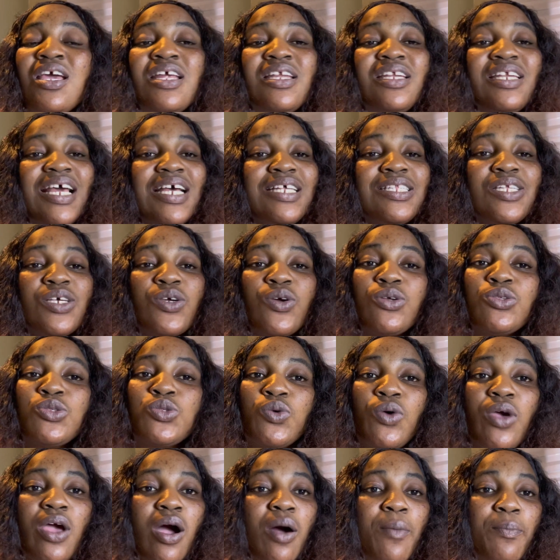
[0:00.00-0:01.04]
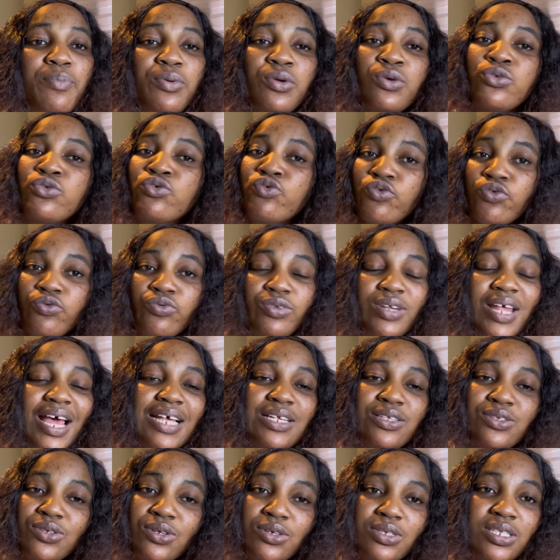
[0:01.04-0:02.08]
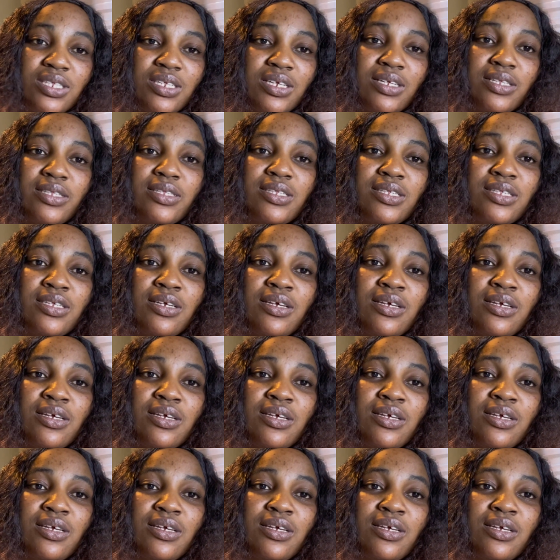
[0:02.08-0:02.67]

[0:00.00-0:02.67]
They're still going to help you through. That's just it.